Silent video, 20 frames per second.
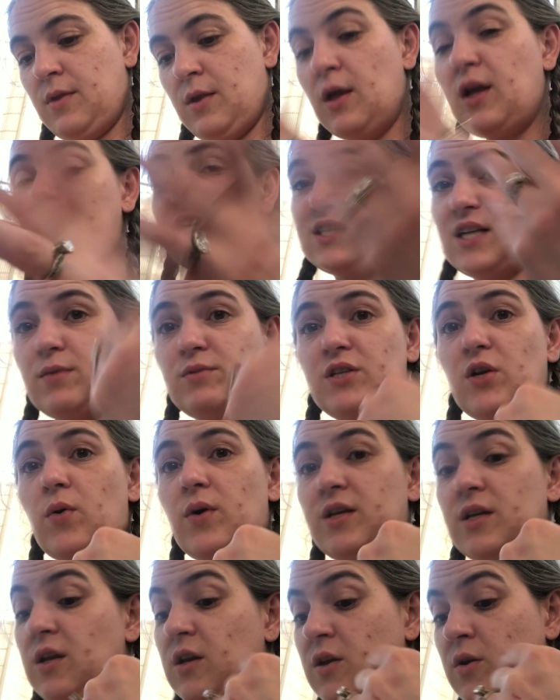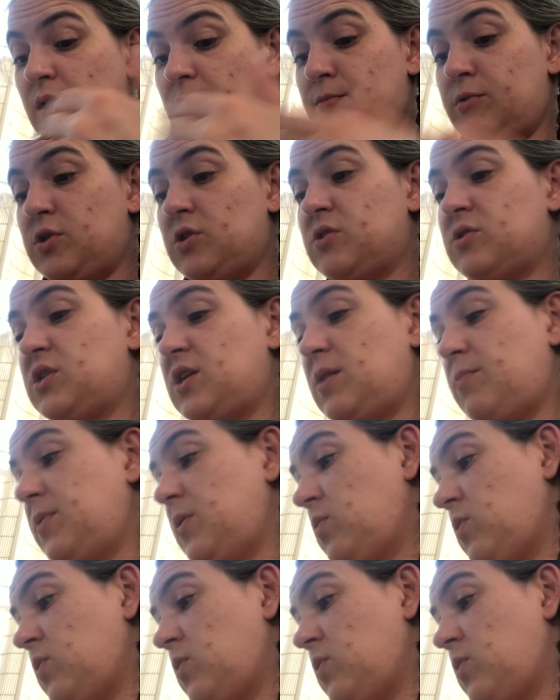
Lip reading: because I was going to New Hampshire Sheep and